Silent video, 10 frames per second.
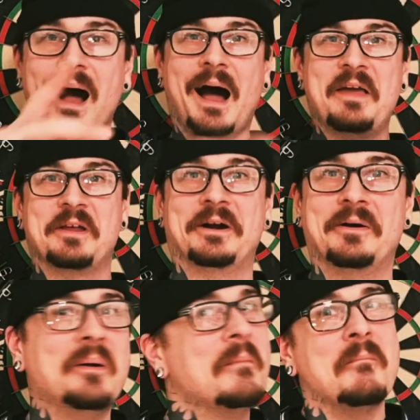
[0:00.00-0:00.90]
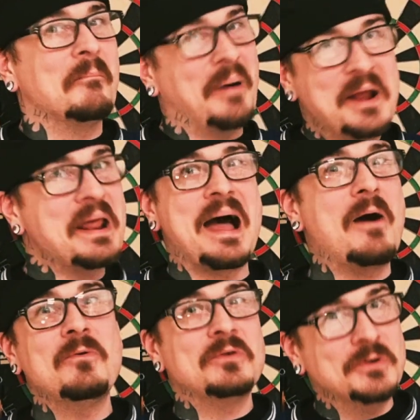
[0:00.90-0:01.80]
Hi there. By
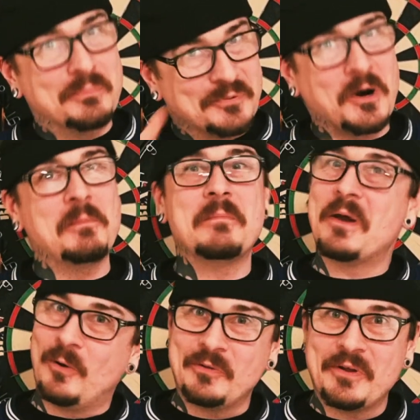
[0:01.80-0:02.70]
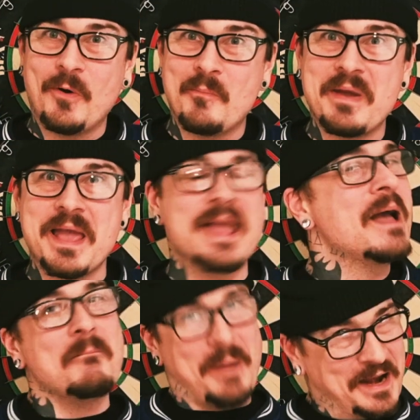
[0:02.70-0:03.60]
now, you probably all know
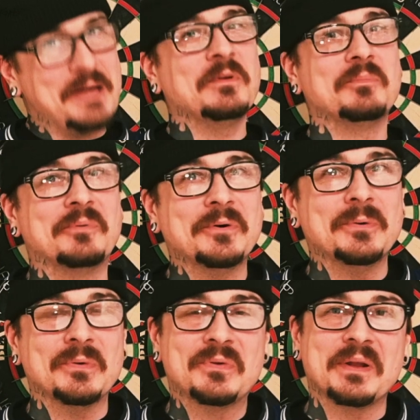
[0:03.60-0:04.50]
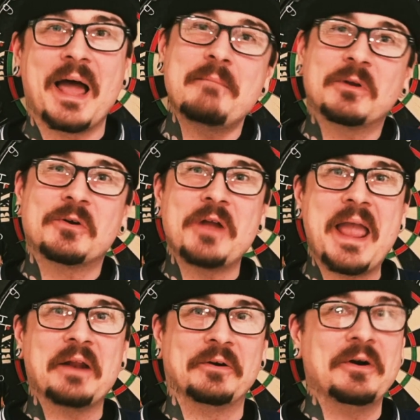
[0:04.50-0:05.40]
me. My name is Bruce, and I'm
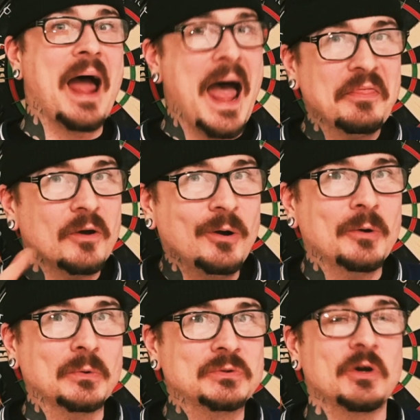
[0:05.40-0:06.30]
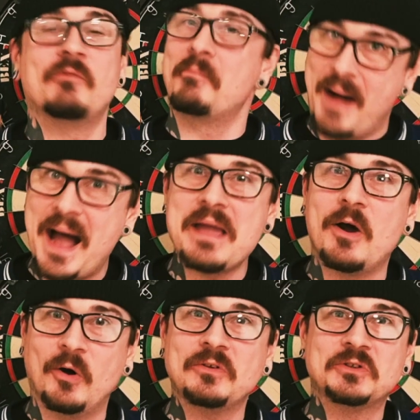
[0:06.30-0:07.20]
creator and the host of My
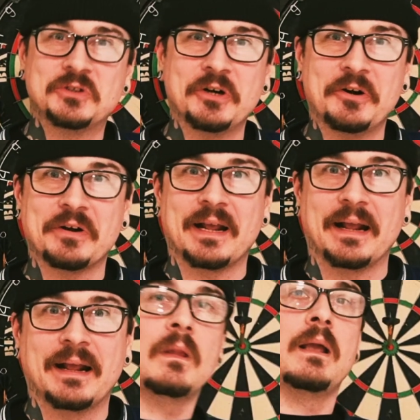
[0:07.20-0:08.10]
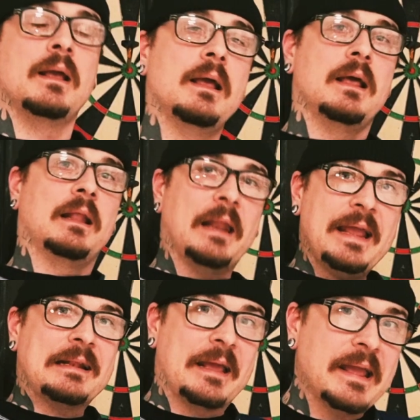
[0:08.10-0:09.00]
Hot Journey.
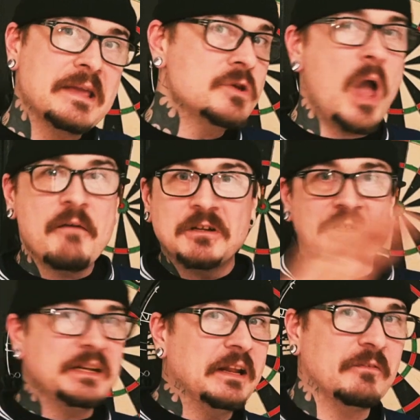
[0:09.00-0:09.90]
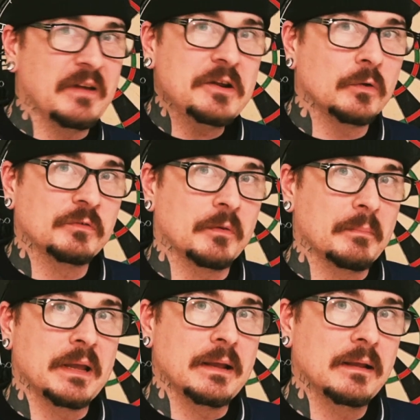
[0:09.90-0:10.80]
Lately, you haven't seen any videos
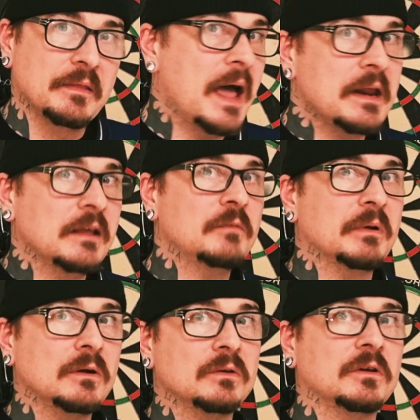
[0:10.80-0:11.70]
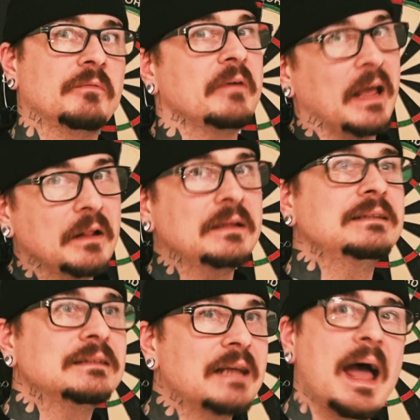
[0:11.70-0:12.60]
from me. That is because of
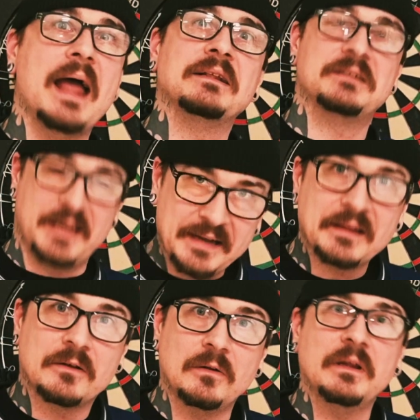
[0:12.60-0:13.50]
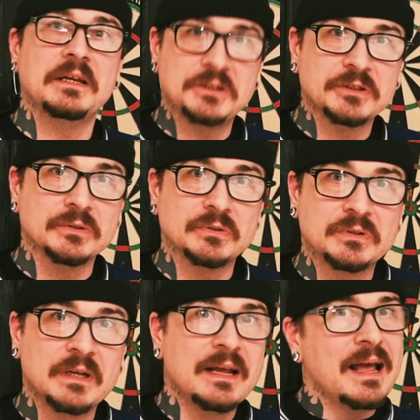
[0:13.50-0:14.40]
illness and technical
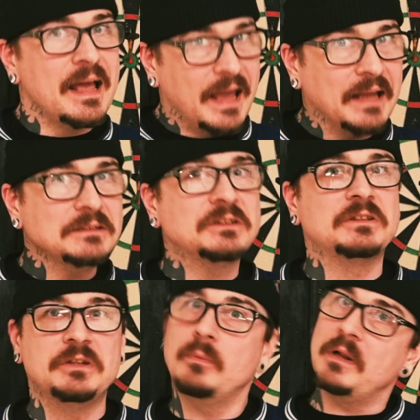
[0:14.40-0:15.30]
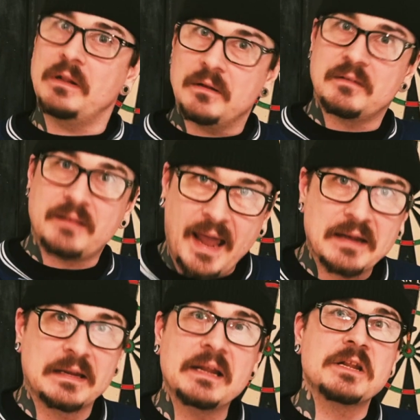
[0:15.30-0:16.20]
issues. Hence, you will
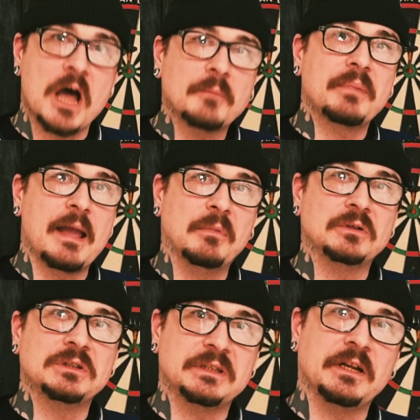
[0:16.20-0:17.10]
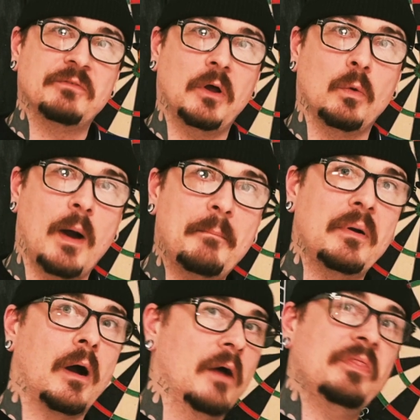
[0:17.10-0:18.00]
sadly not be able to see the follow-up
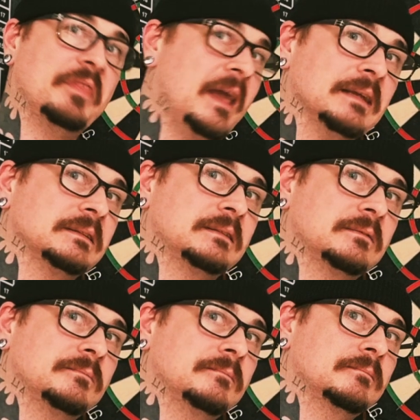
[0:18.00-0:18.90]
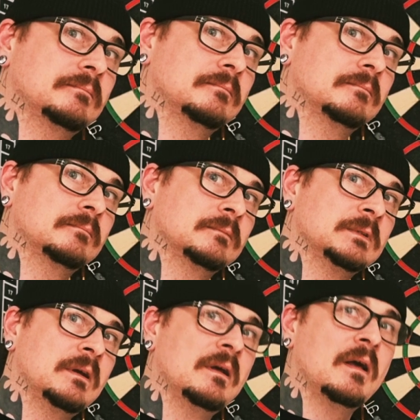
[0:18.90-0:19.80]
on this.
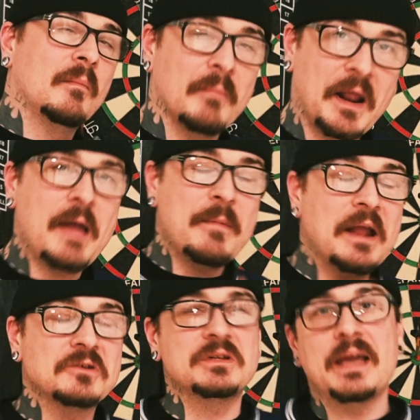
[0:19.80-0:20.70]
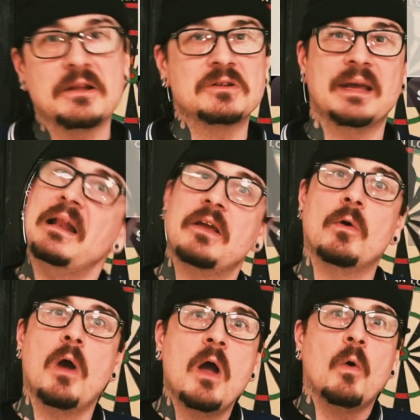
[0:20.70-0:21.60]
But I'm here today to tell
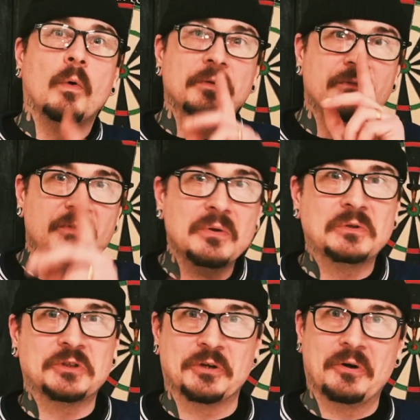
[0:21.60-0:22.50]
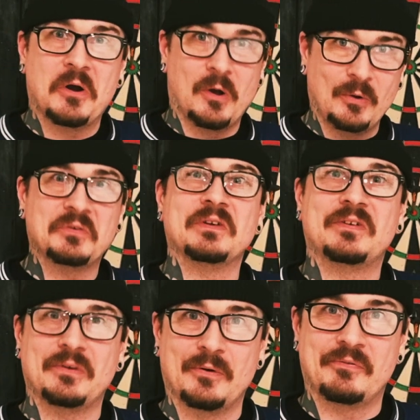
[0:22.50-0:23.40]
you what the future holds in
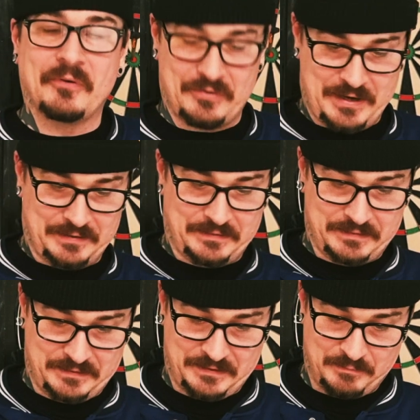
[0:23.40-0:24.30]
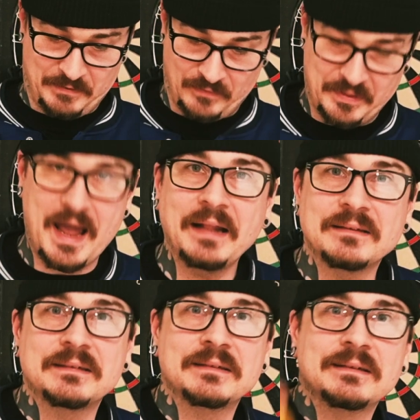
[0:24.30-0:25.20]
store for us. Before that,
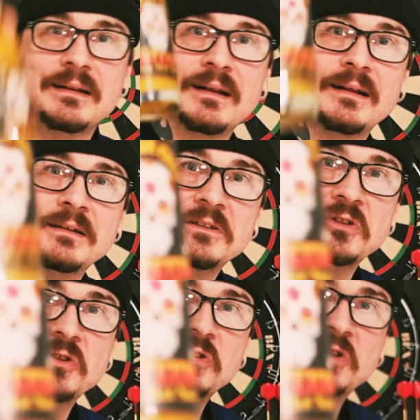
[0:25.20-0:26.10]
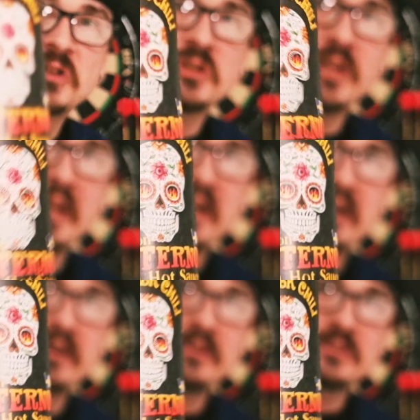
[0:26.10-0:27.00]

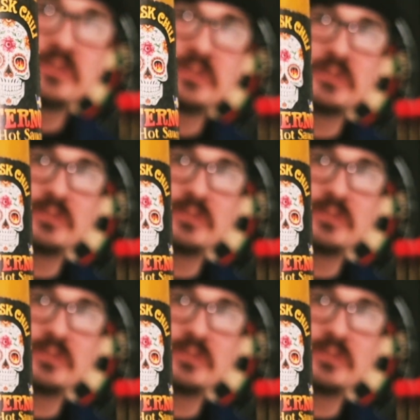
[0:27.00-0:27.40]
cheers.